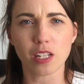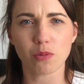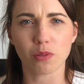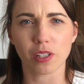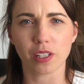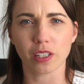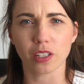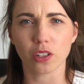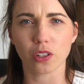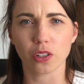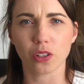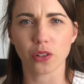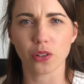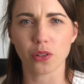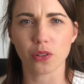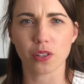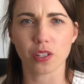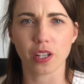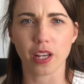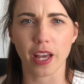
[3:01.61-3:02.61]
will
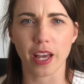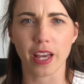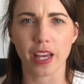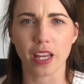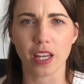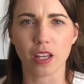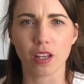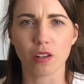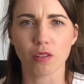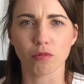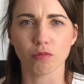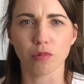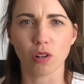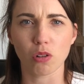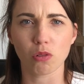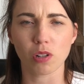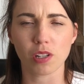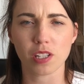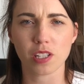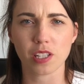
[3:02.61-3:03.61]
include a
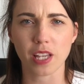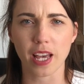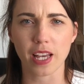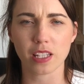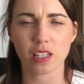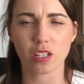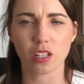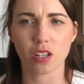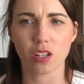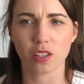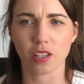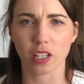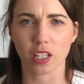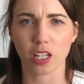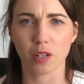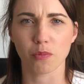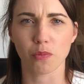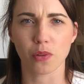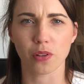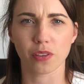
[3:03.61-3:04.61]
roller set that
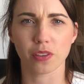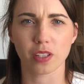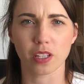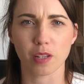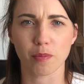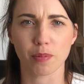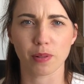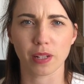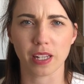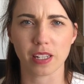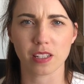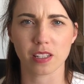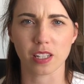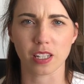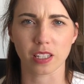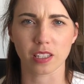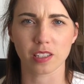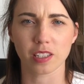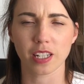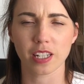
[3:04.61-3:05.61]
come with the
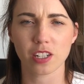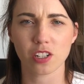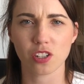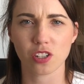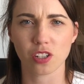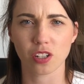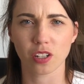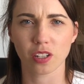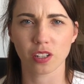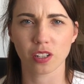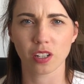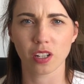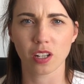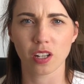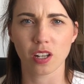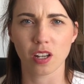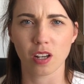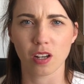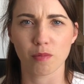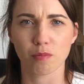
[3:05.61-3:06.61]
plastic dish,
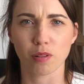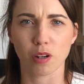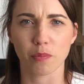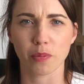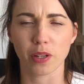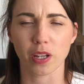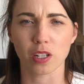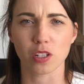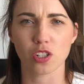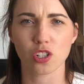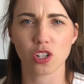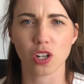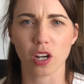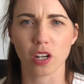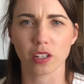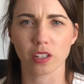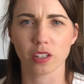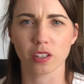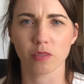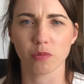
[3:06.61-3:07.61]
probably a
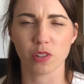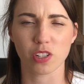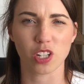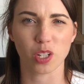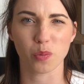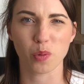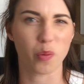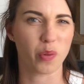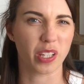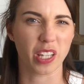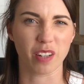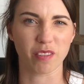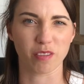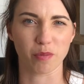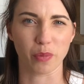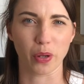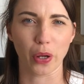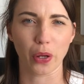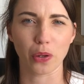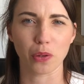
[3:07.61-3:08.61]
jug which you can probably get
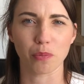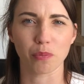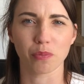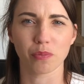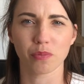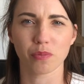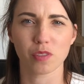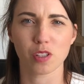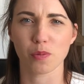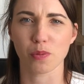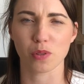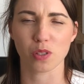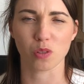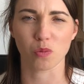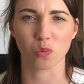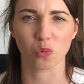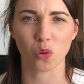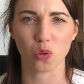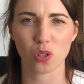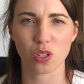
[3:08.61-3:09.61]
from home to put
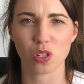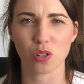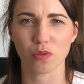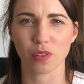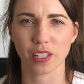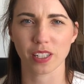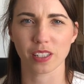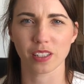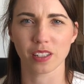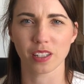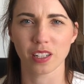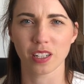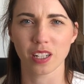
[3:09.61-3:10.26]
some water in,